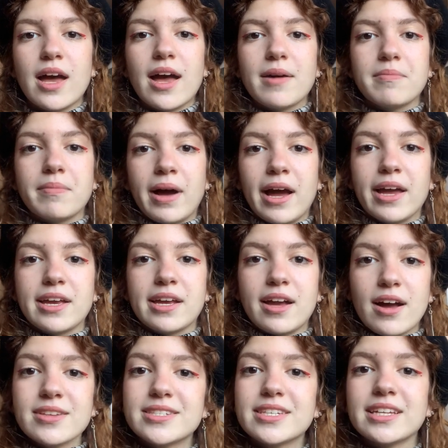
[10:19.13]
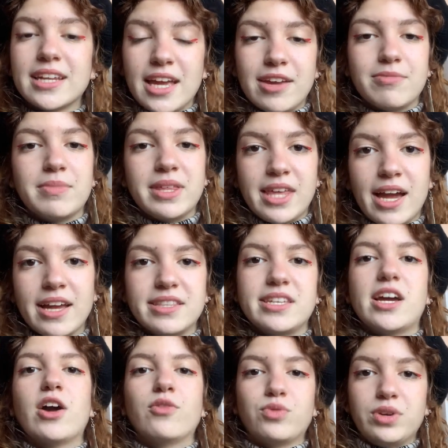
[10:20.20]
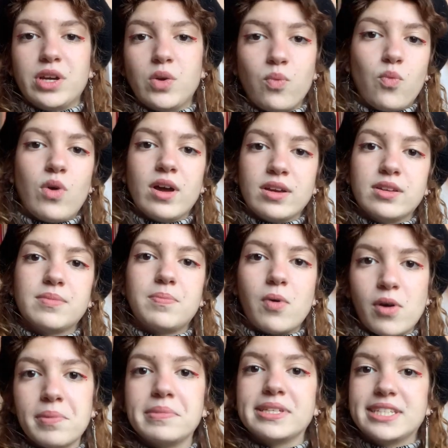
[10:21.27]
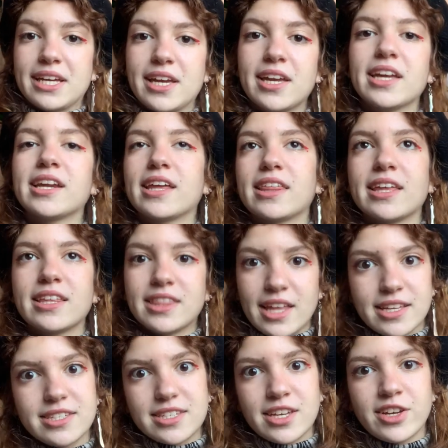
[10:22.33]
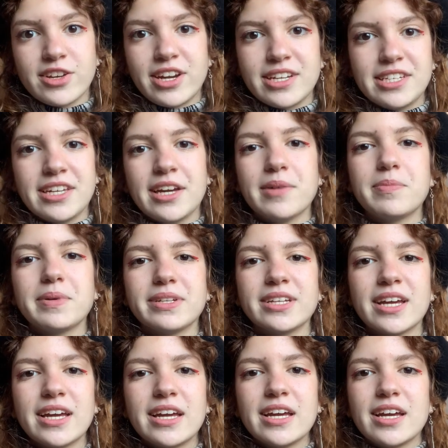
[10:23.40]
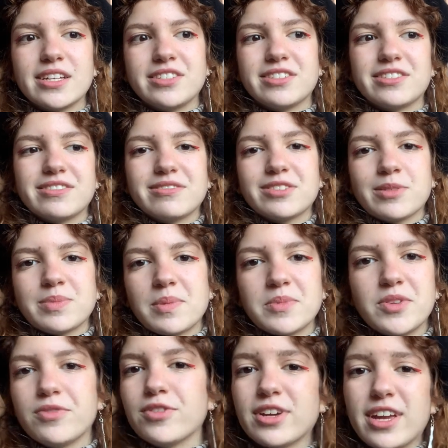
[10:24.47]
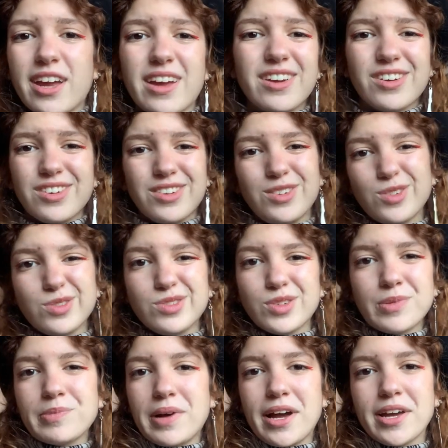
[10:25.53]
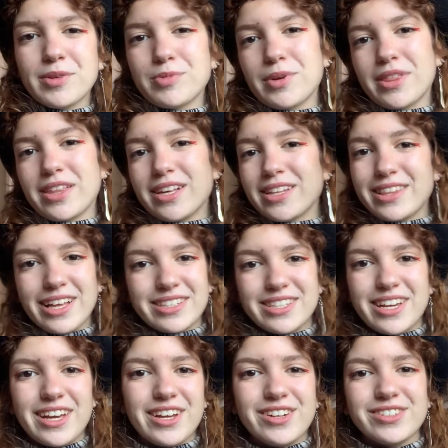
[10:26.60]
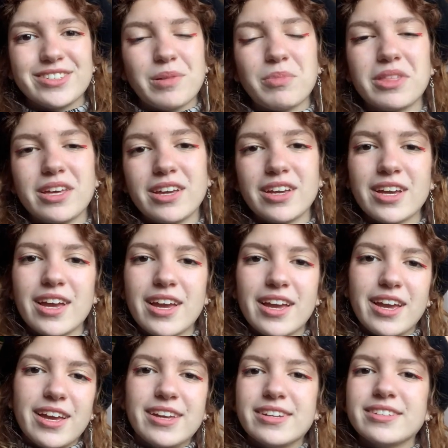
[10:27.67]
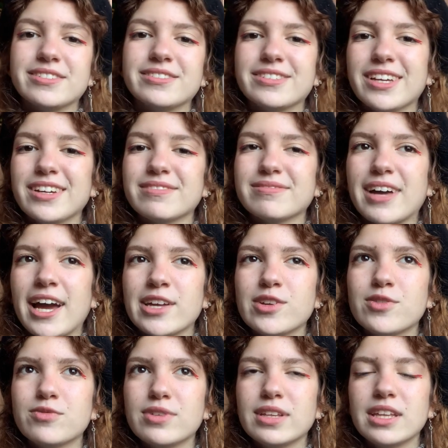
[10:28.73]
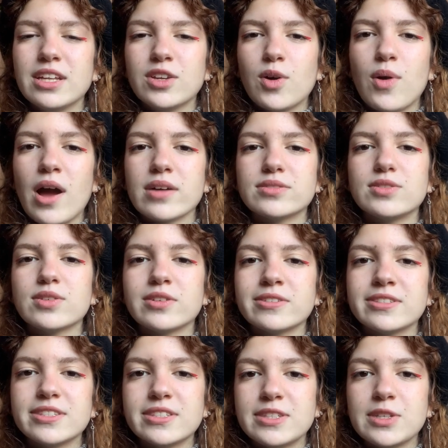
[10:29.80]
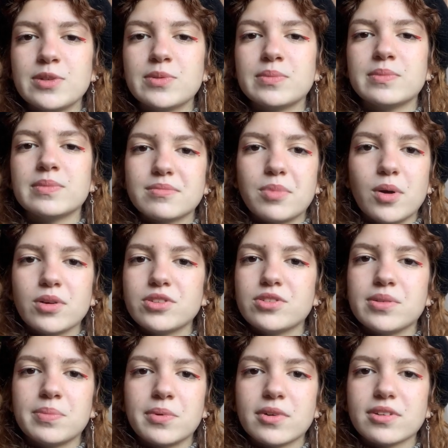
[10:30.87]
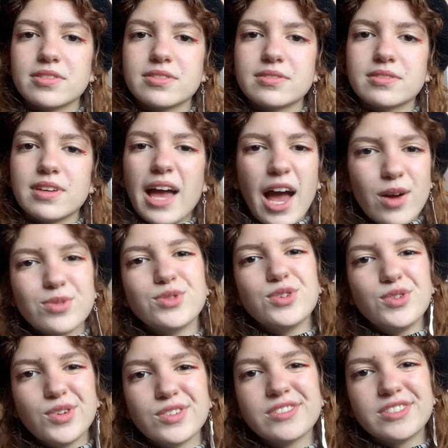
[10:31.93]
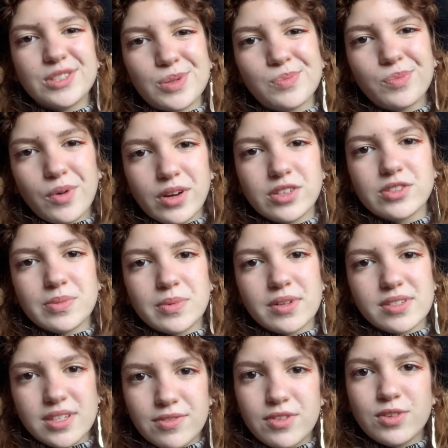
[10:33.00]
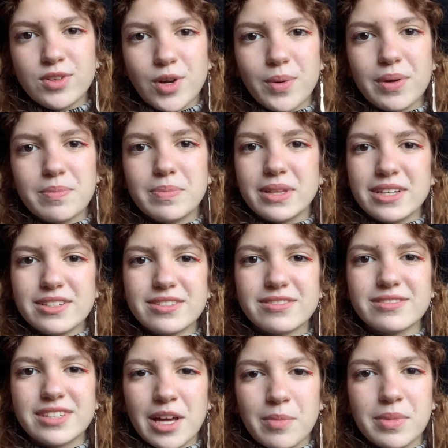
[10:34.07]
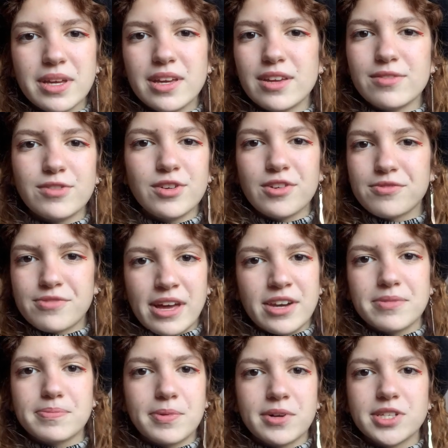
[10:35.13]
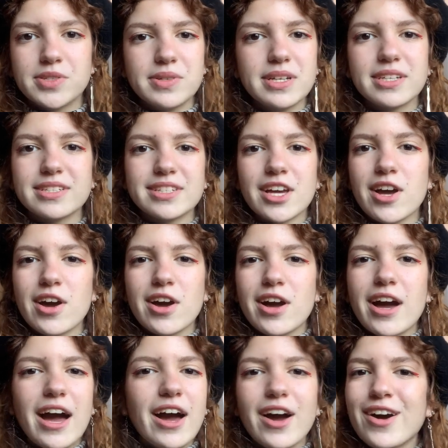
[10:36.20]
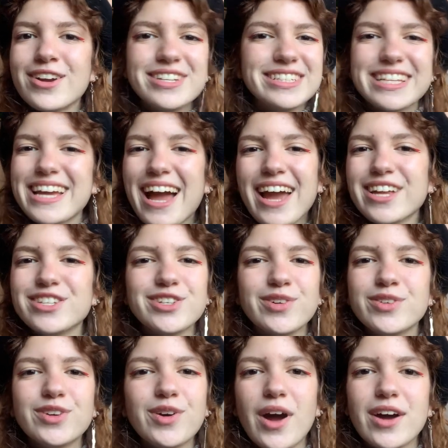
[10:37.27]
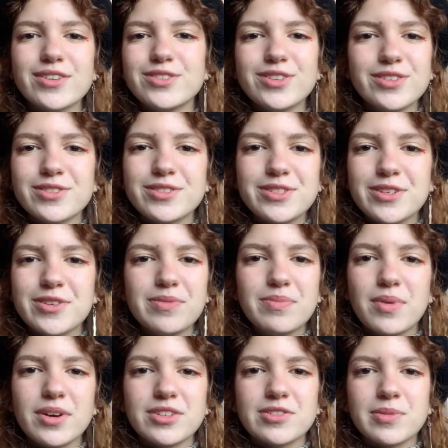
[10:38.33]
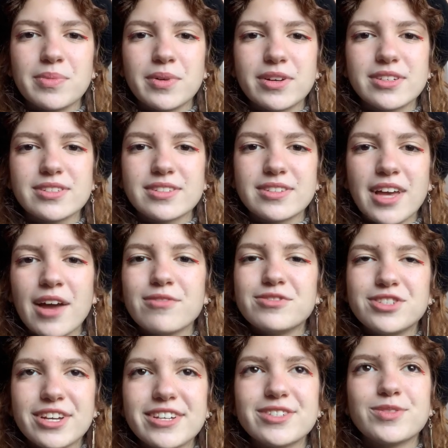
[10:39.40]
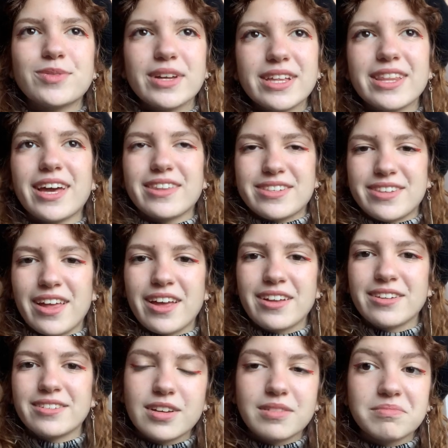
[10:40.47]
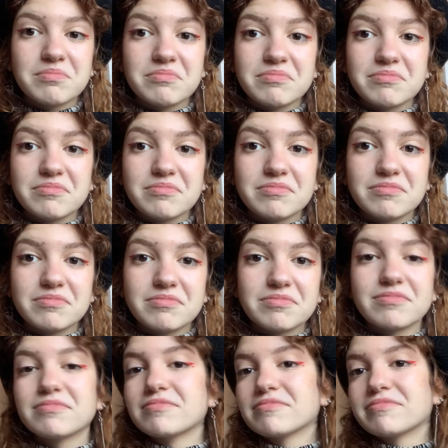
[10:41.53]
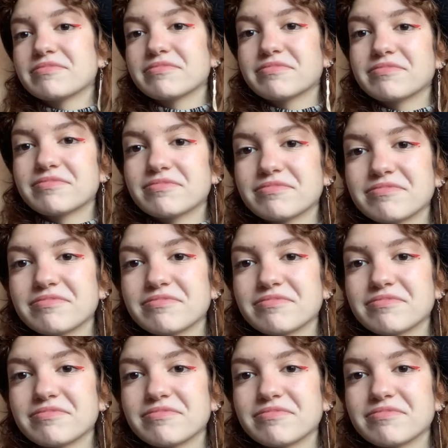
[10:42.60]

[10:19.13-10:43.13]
My cousin gave me the idea of reading one poem a day, and I think that's a good idea, but just sometimes you forget or you don't vibe with it that day or something. And yeah, I don't really know how to consume poetry books. How do you consume poetry books? If you know it, please tell me if you're a fan of poetry, because honestly, I don't know how to consume poetry books. I've just realized that.